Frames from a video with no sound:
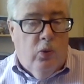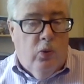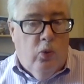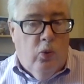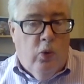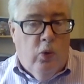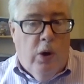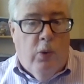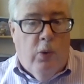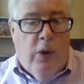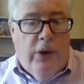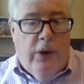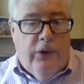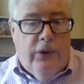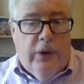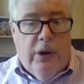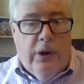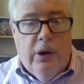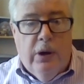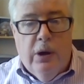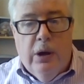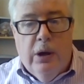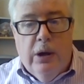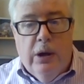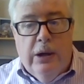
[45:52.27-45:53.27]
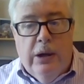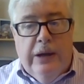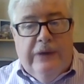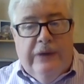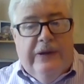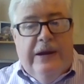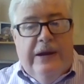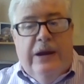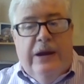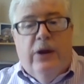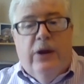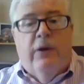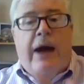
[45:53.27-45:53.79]
What was it? It's
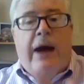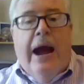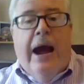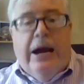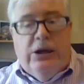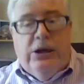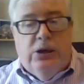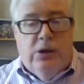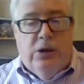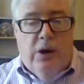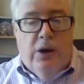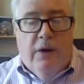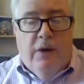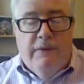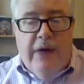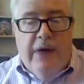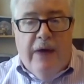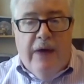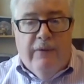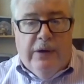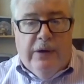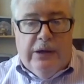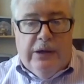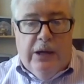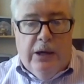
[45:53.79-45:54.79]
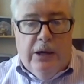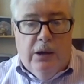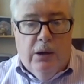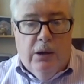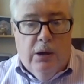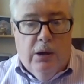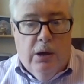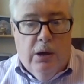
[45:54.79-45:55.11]
the interaction of everything